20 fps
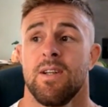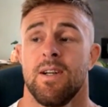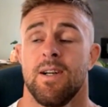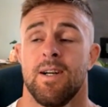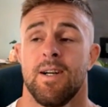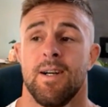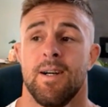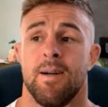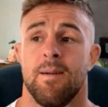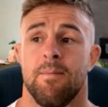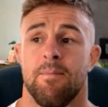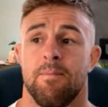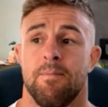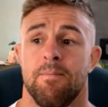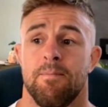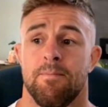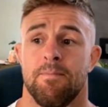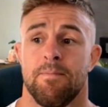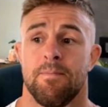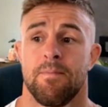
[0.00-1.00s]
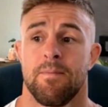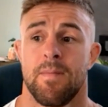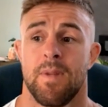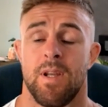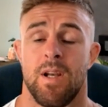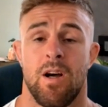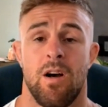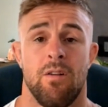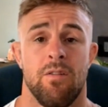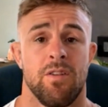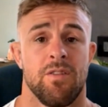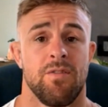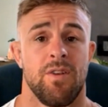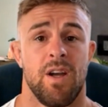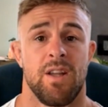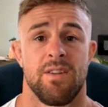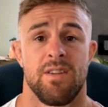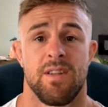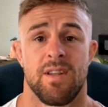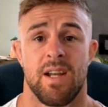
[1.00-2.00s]
In all of his
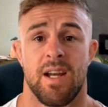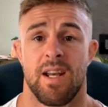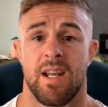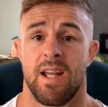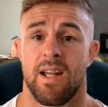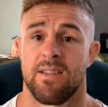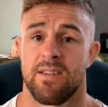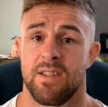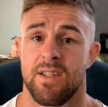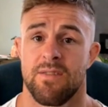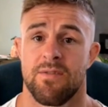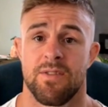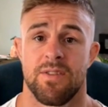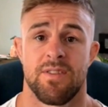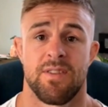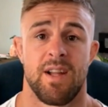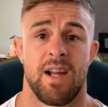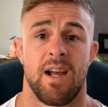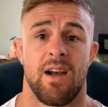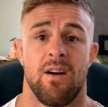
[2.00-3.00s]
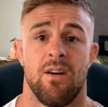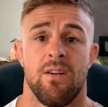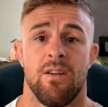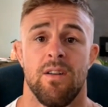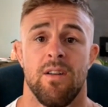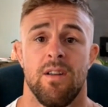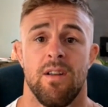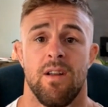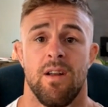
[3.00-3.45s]
fights, he kind of has a different style.